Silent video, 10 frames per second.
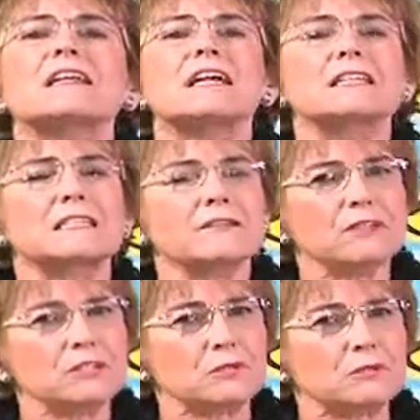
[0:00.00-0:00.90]
has
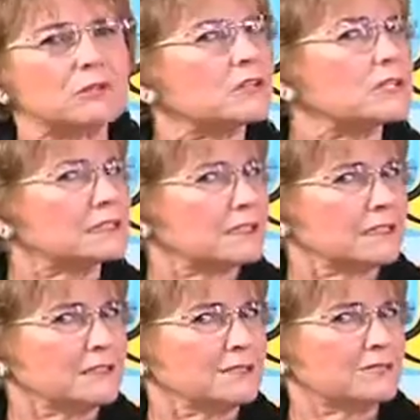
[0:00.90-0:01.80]
given you this
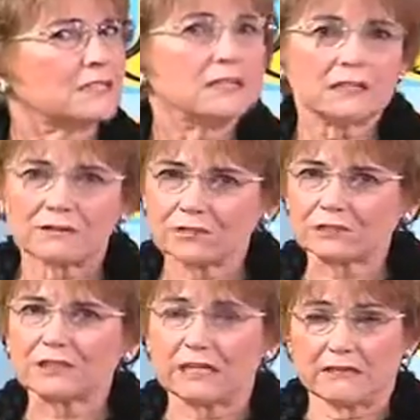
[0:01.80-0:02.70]
gift of your
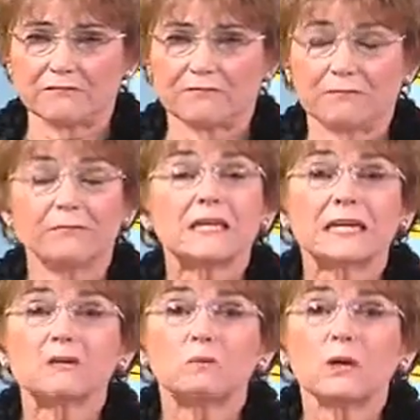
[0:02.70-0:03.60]
life.
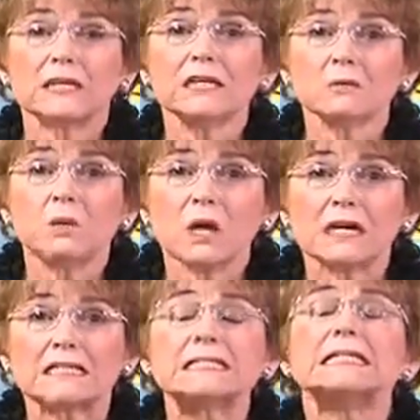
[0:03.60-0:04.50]
And what He
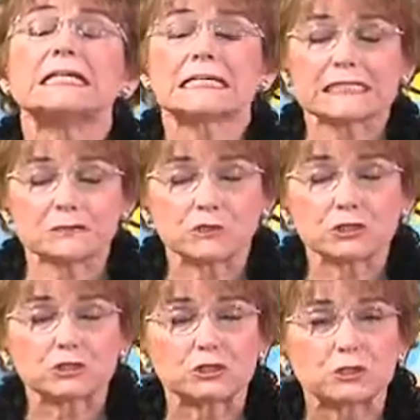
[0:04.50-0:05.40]
wants is, He
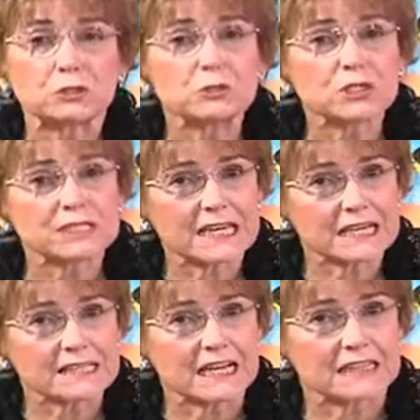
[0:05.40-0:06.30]
wants you to
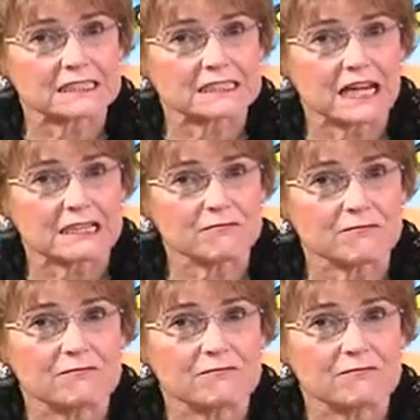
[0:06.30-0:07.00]
take that life